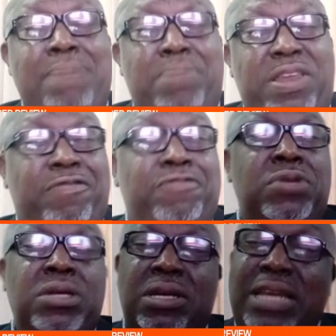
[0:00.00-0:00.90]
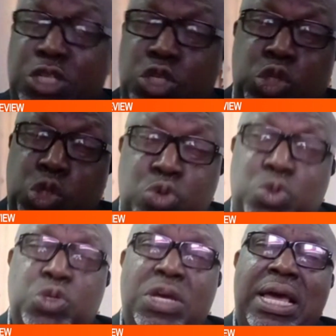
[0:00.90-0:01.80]
I believe that
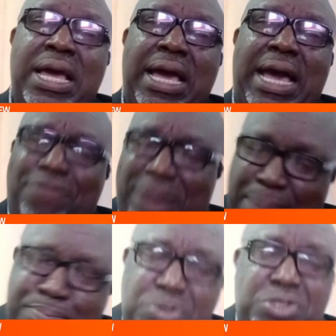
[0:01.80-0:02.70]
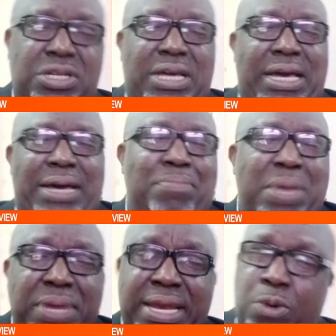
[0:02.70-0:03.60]
should have happened.
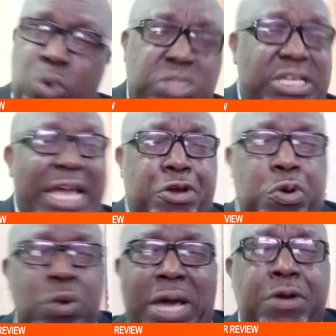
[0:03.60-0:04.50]
Maybe there was, I don't know.